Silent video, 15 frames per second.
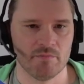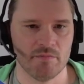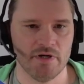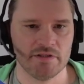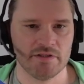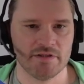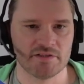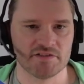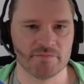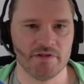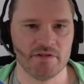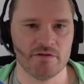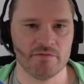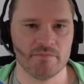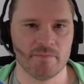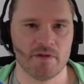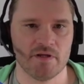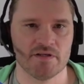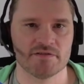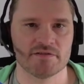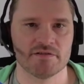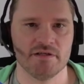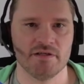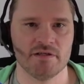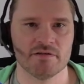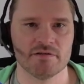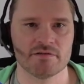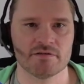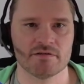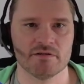But it doesn't matter,
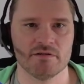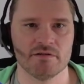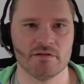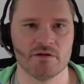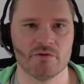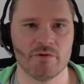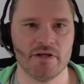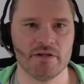since right